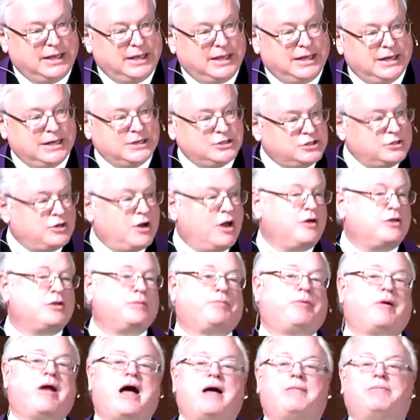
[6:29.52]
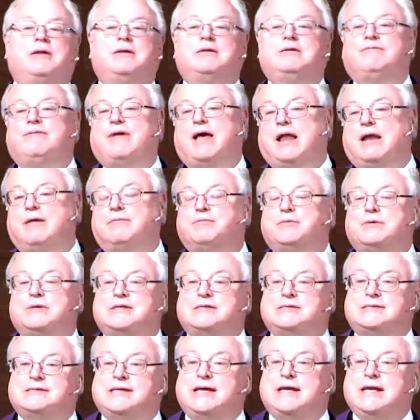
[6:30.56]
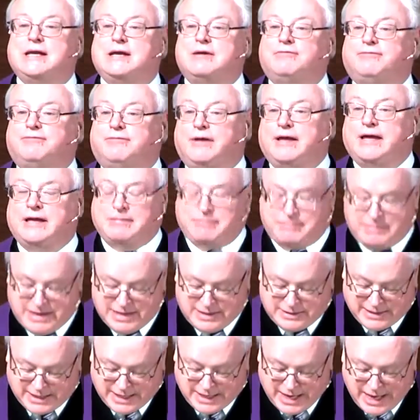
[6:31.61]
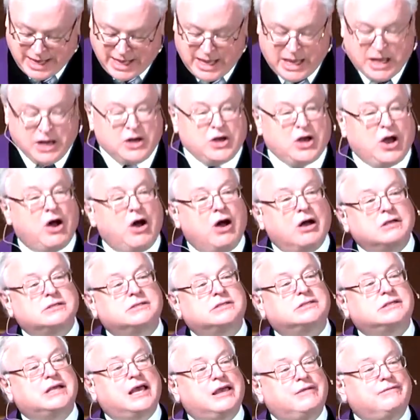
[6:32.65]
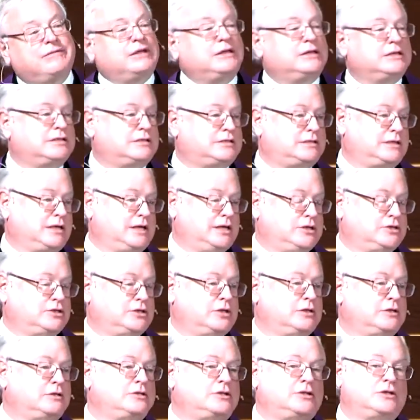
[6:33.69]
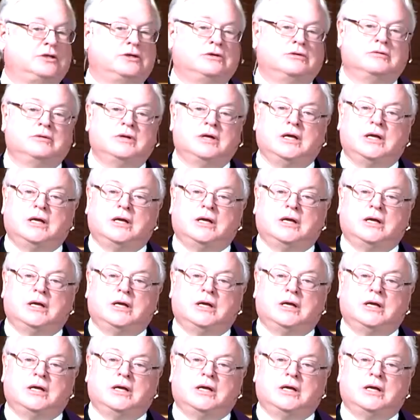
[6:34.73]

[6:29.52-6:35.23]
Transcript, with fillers: And as you know, the problem developed when the city of Flint made the cost saving decision to